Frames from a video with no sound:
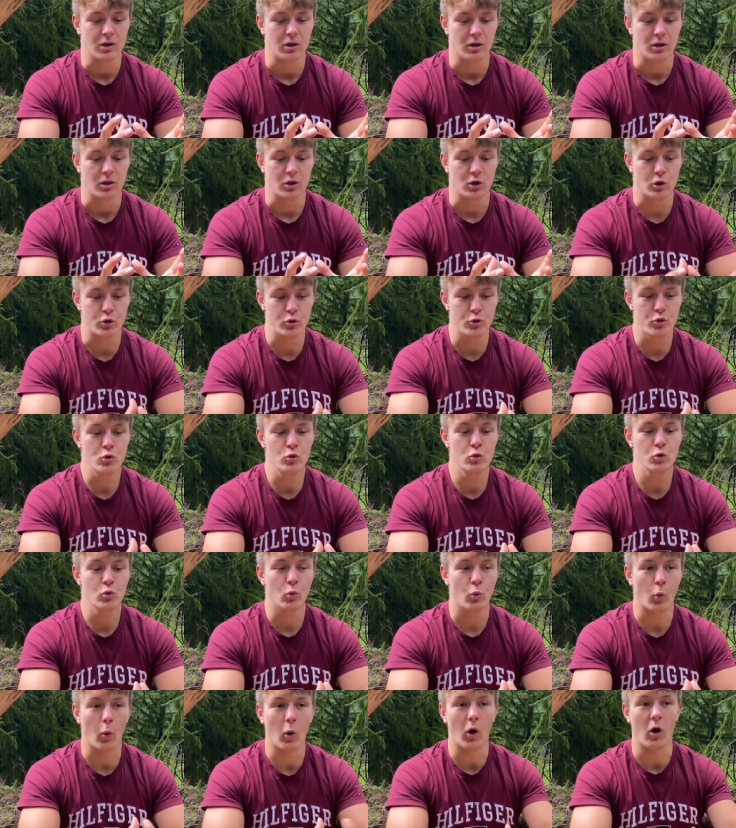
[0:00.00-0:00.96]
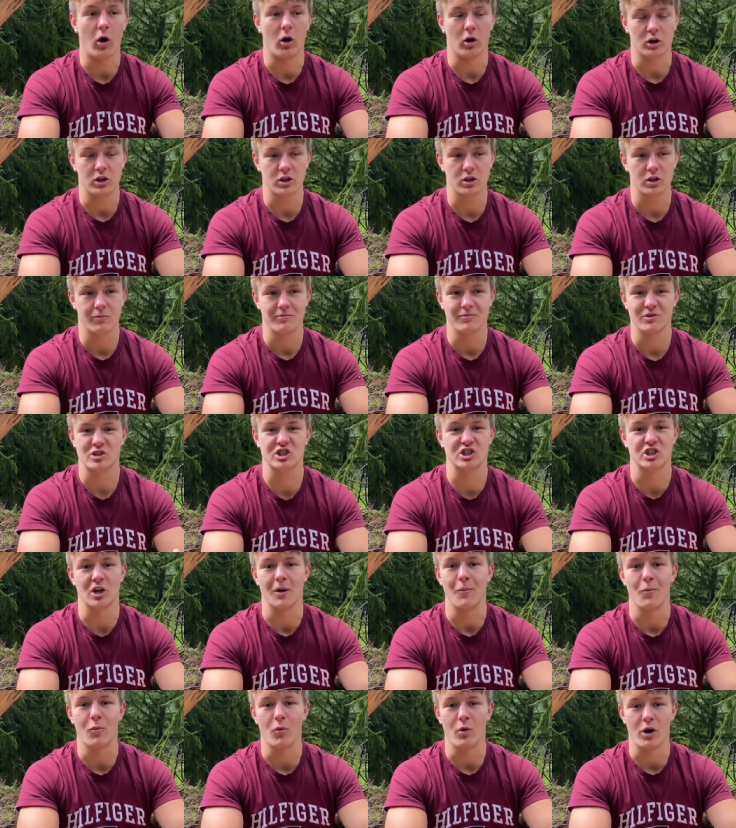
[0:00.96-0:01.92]
You walk
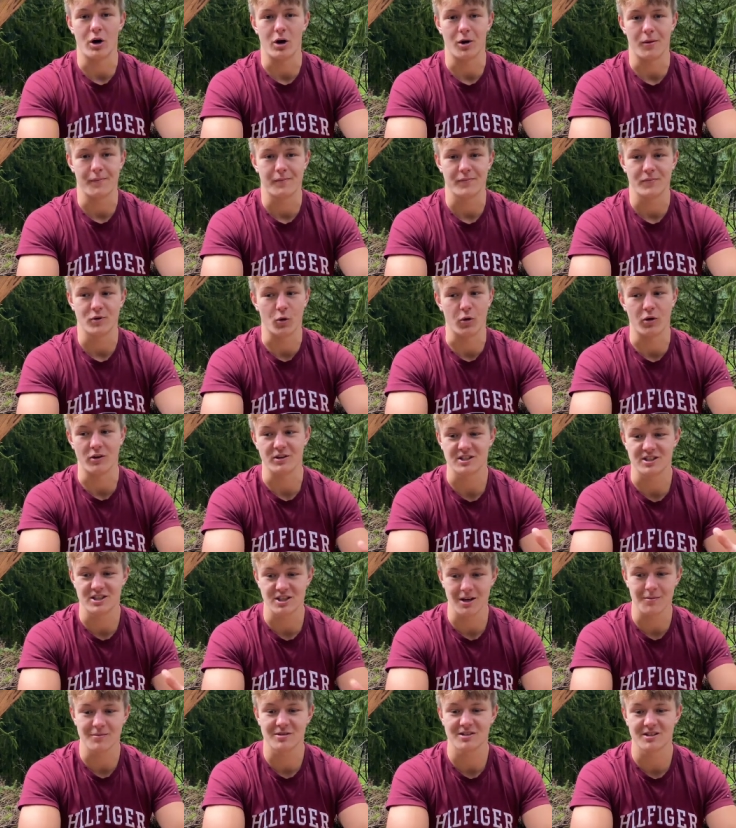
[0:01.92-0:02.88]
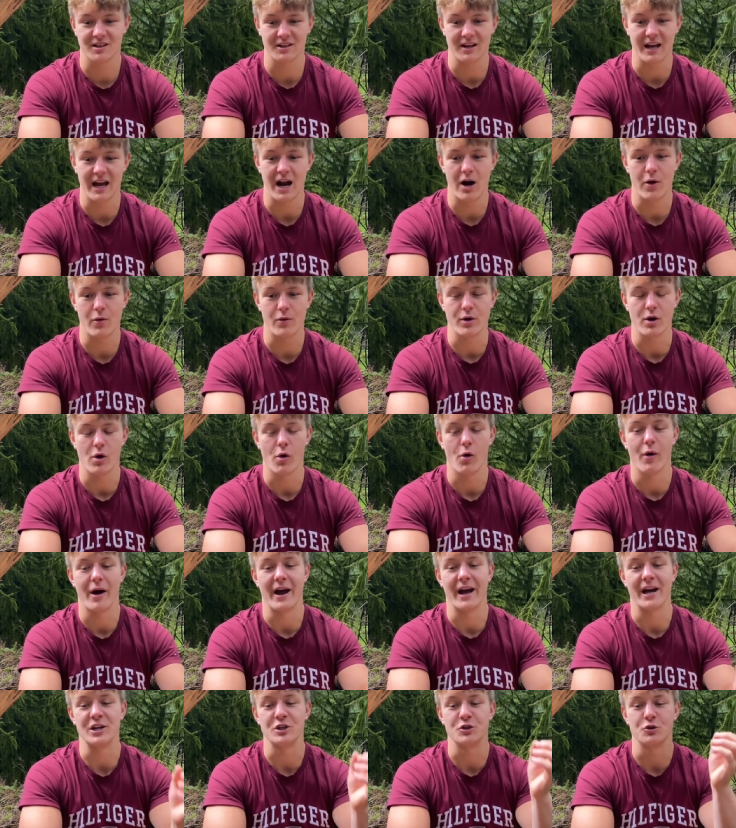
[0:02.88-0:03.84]
somewhere, you're in some scenario,
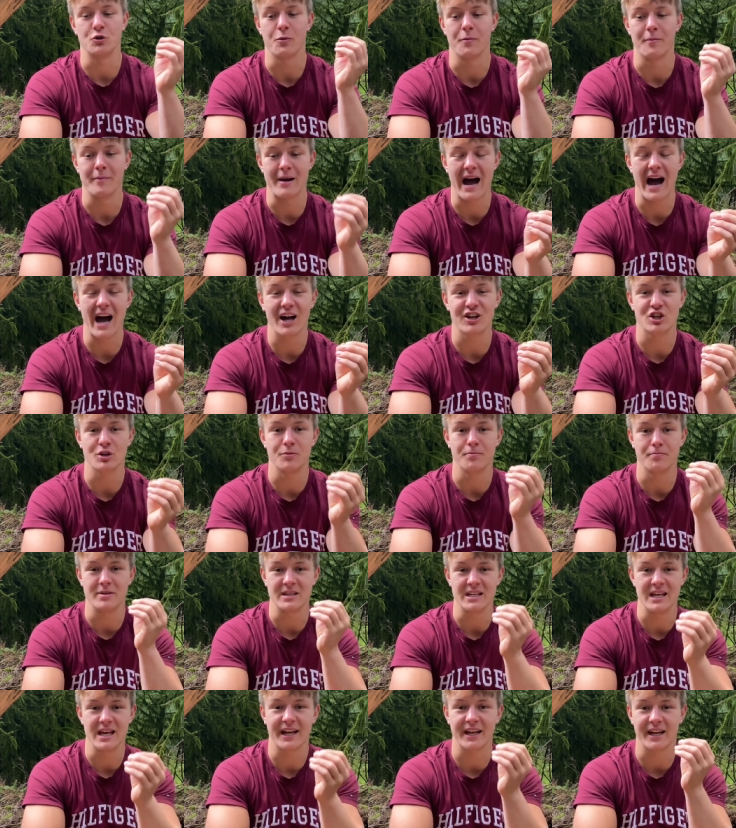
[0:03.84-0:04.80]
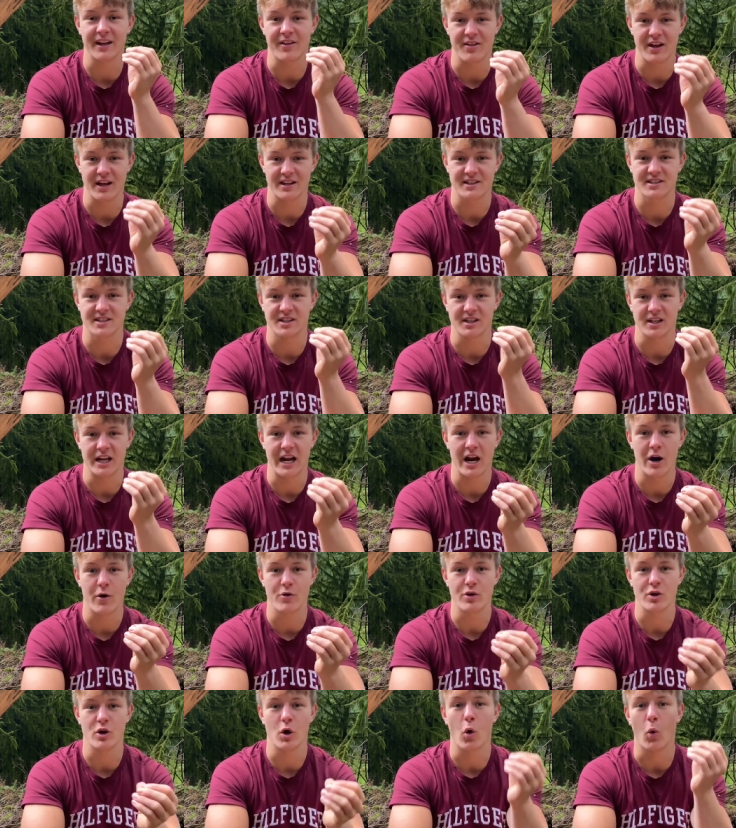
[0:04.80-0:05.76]
and you imagine being in that
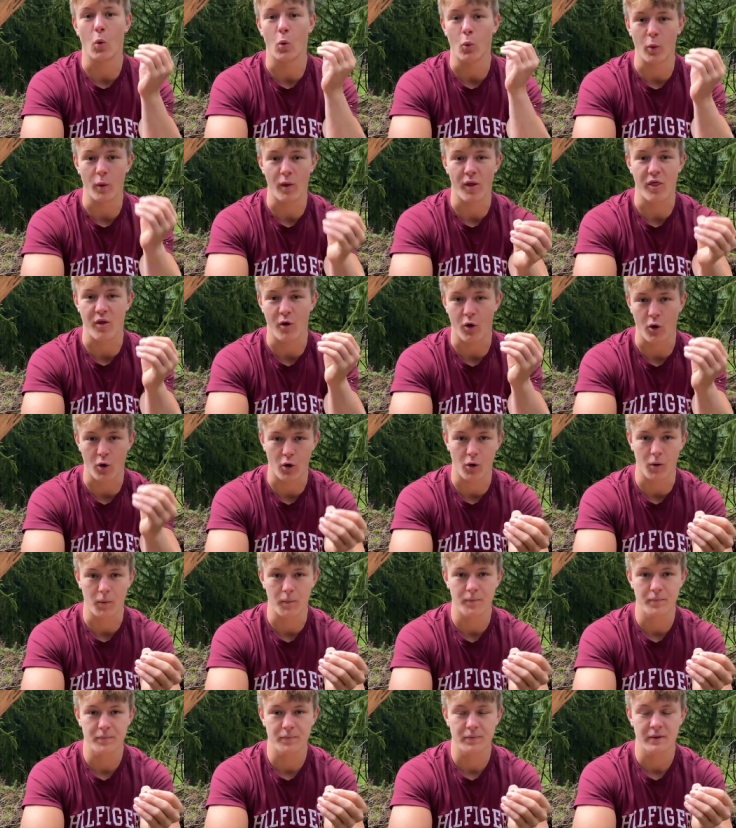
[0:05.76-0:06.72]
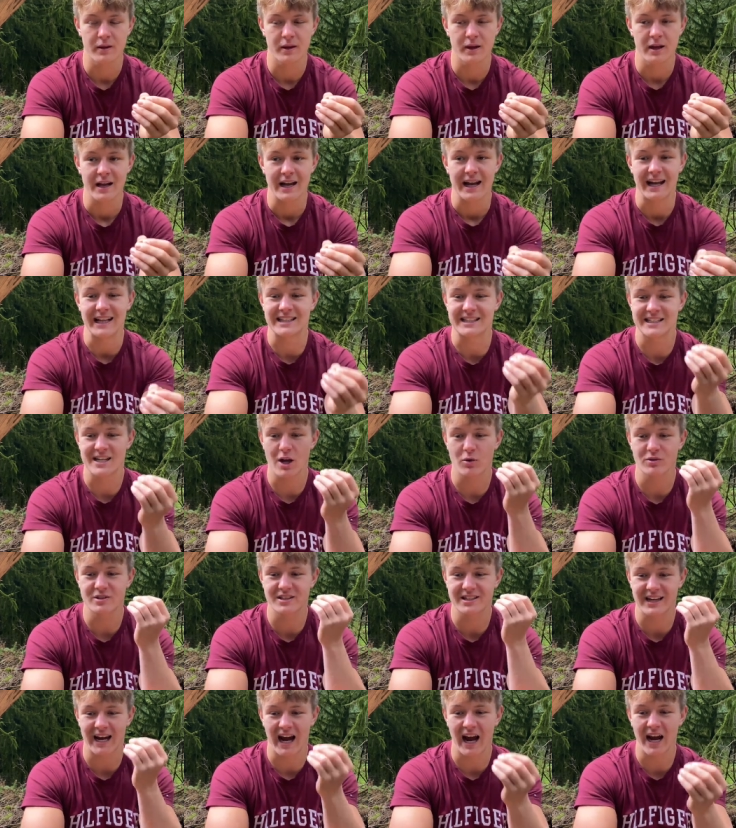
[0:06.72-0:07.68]
scenario with her. It sounds
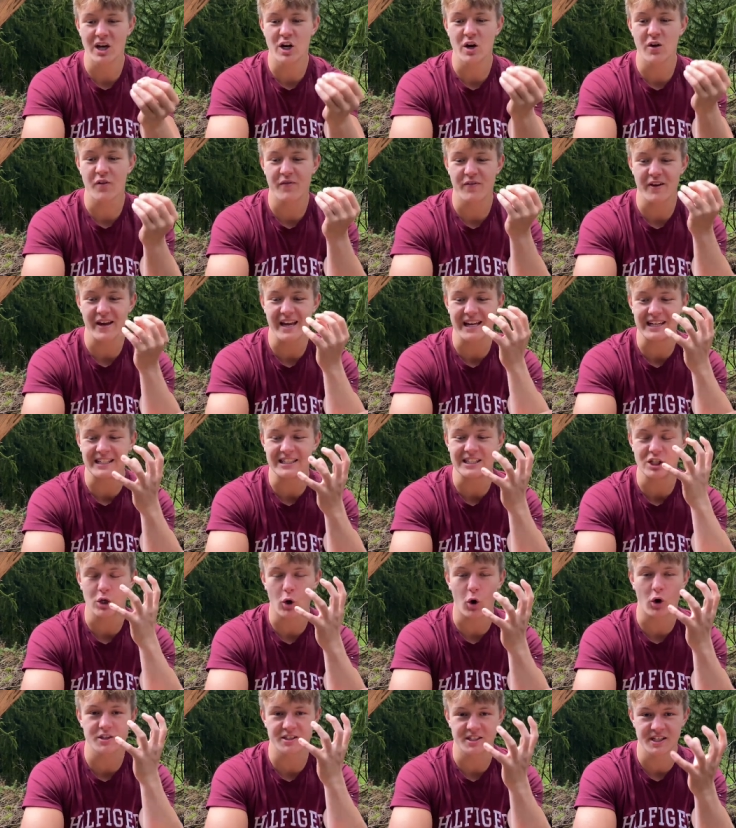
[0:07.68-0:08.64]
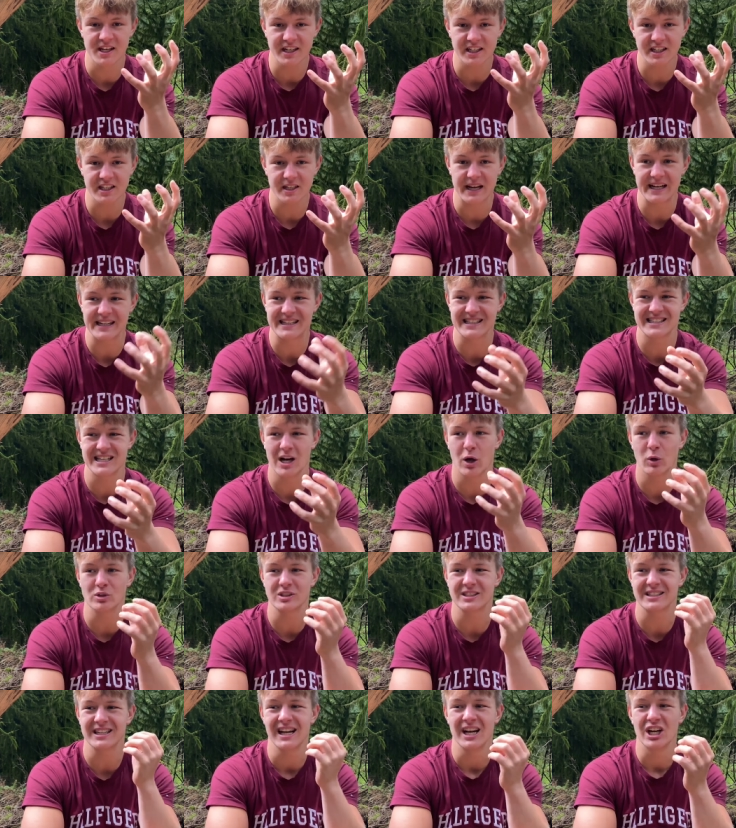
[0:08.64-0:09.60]
kind of idiotic, it
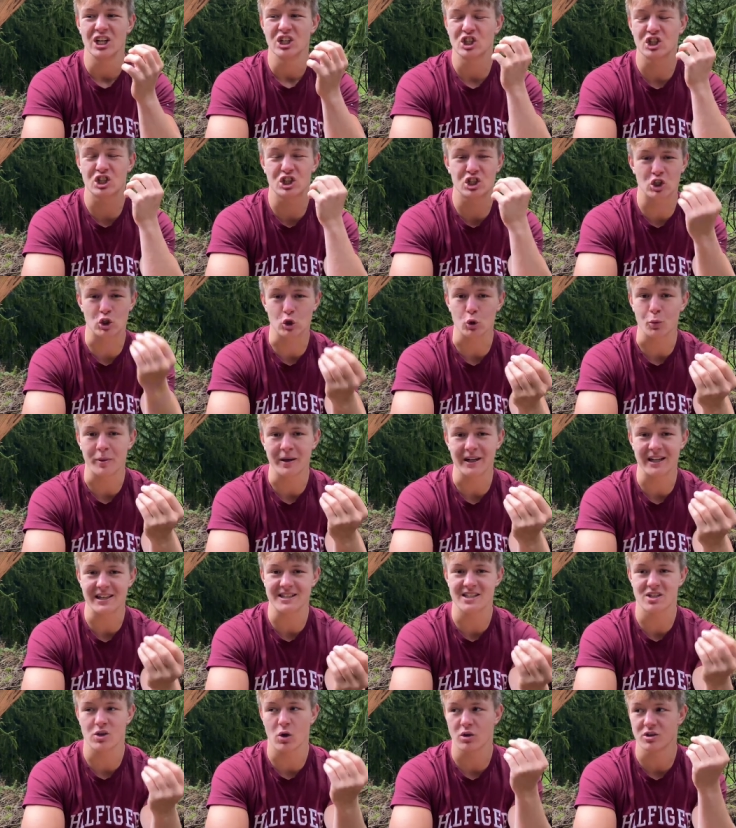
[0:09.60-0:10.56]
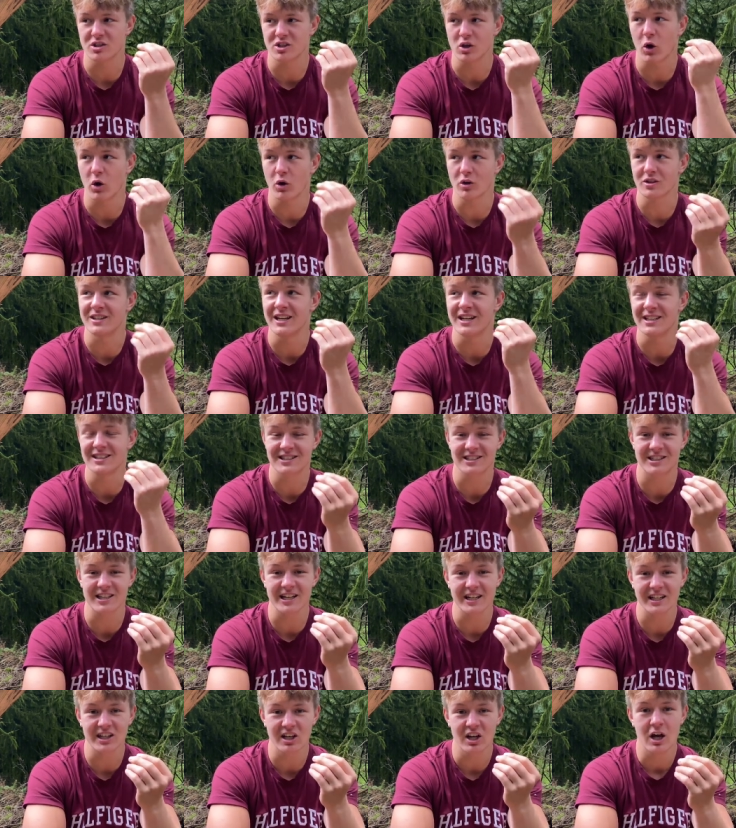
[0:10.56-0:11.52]
sounds stupid, it sounds
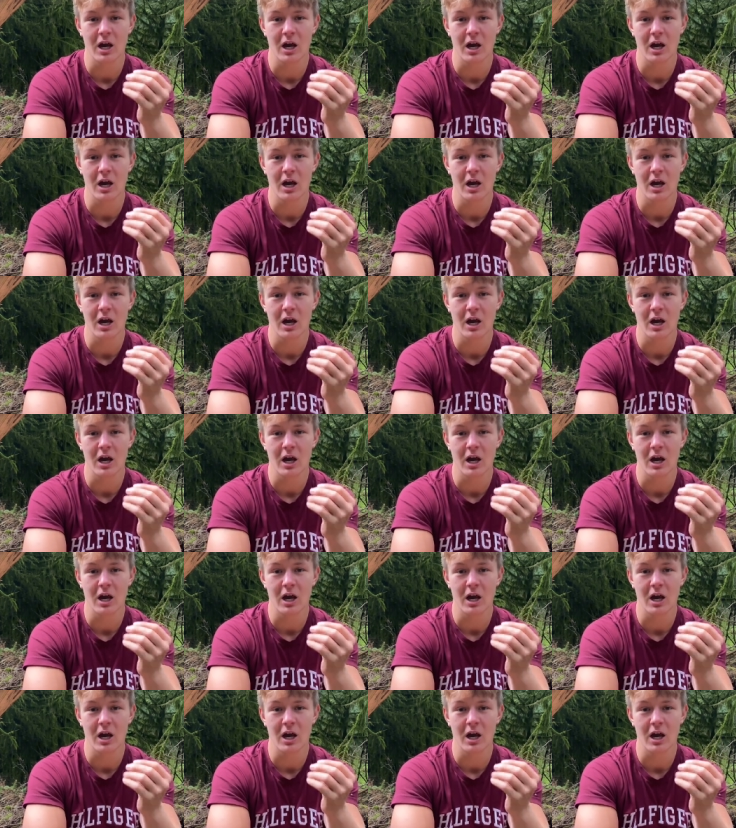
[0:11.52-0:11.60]
autistic,